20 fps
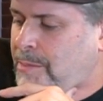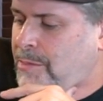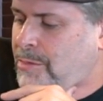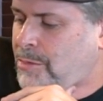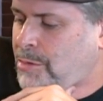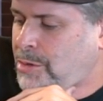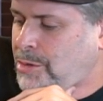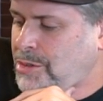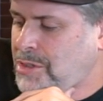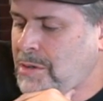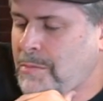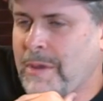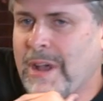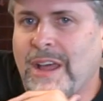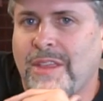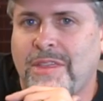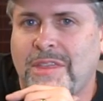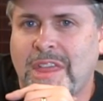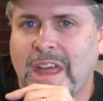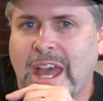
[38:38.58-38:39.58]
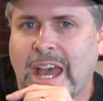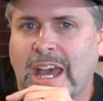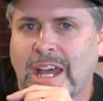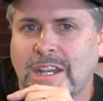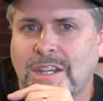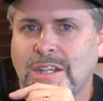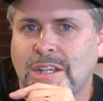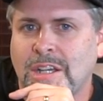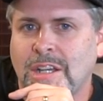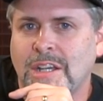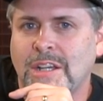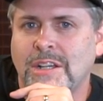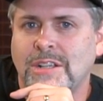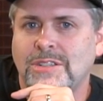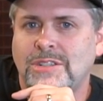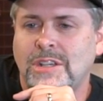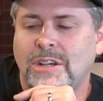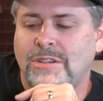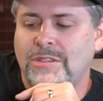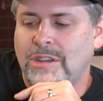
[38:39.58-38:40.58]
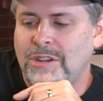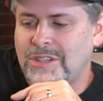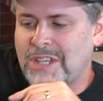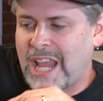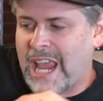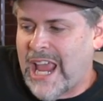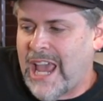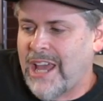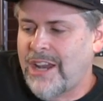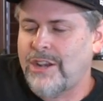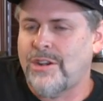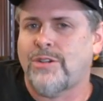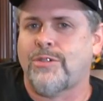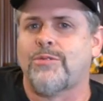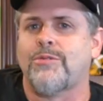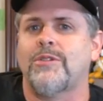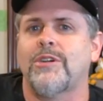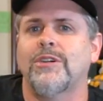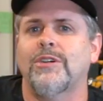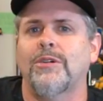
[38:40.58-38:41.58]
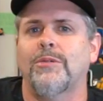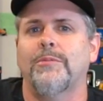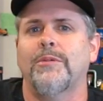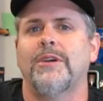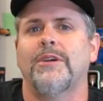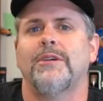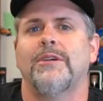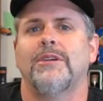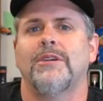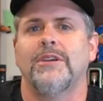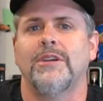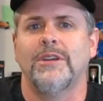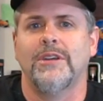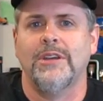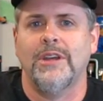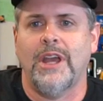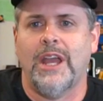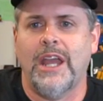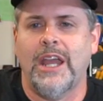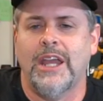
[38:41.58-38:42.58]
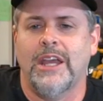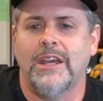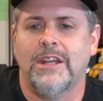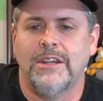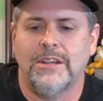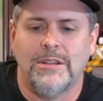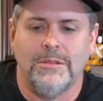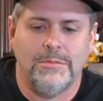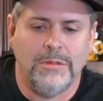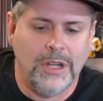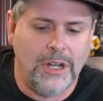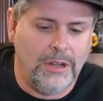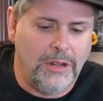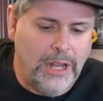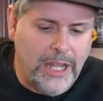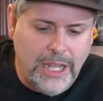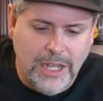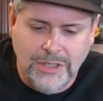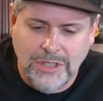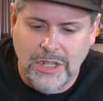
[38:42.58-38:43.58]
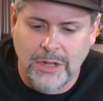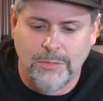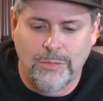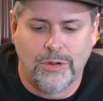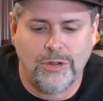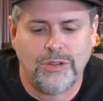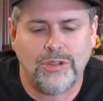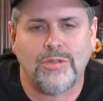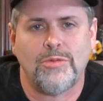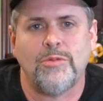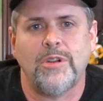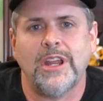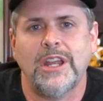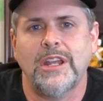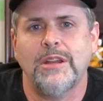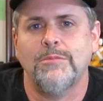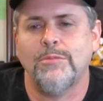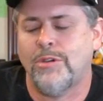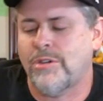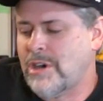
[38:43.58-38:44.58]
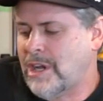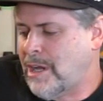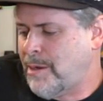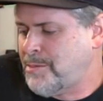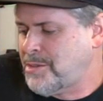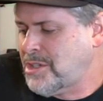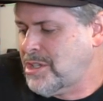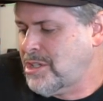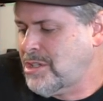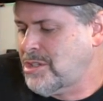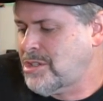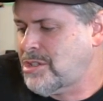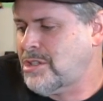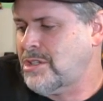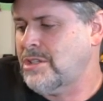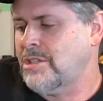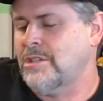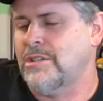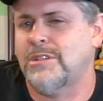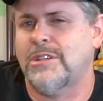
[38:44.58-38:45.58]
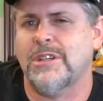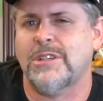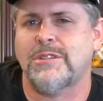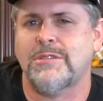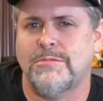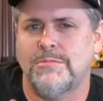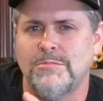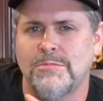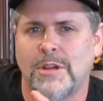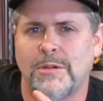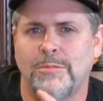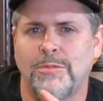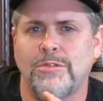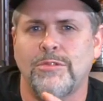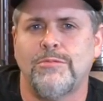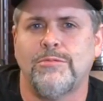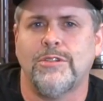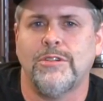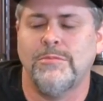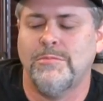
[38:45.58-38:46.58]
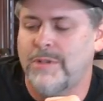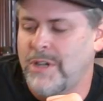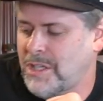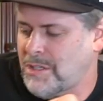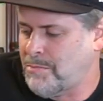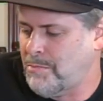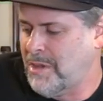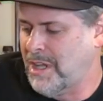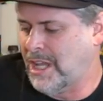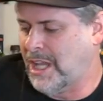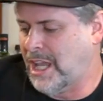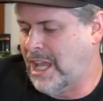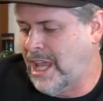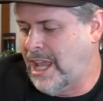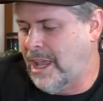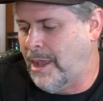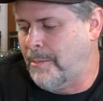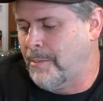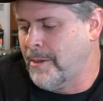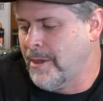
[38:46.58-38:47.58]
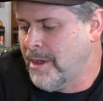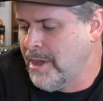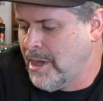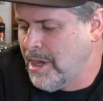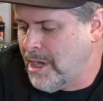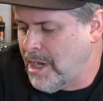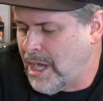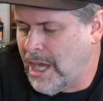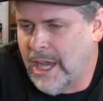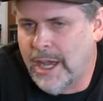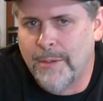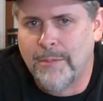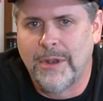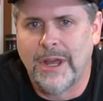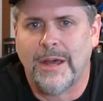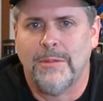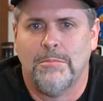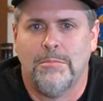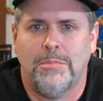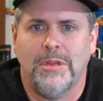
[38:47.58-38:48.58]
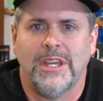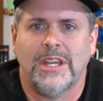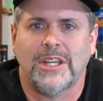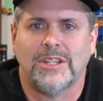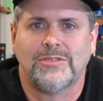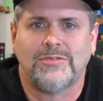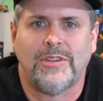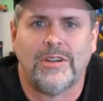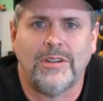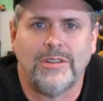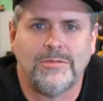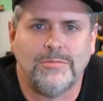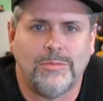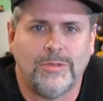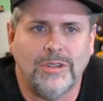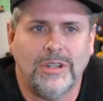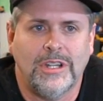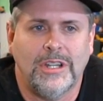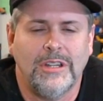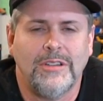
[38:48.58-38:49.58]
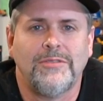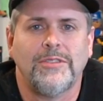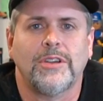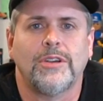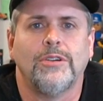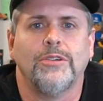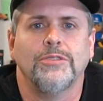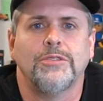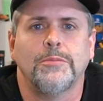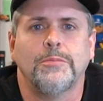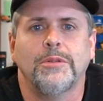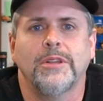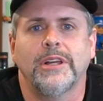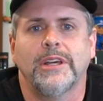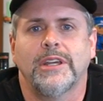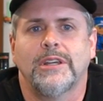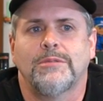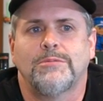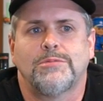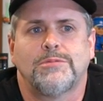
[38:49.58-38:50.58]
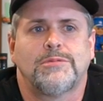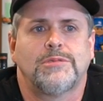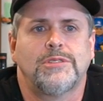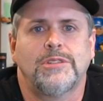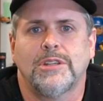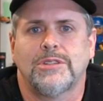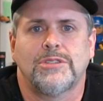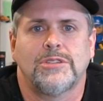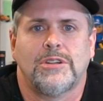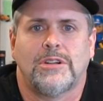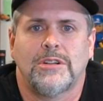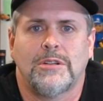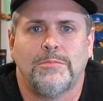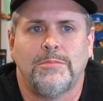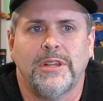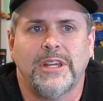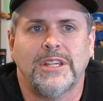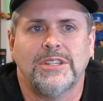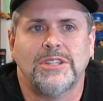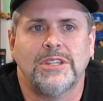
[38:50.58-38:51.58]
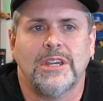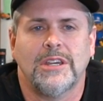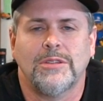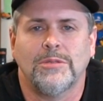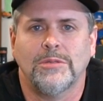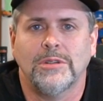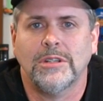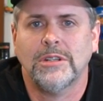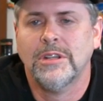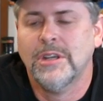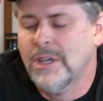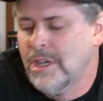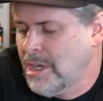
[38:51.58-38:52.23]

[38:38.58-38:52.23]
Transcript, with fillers: rules about that. So there's added chrome and, you know, like I said, more terrain, more options, just a more robust big game. Not big as far as more difficult to play. It's just as hard to play as the other one,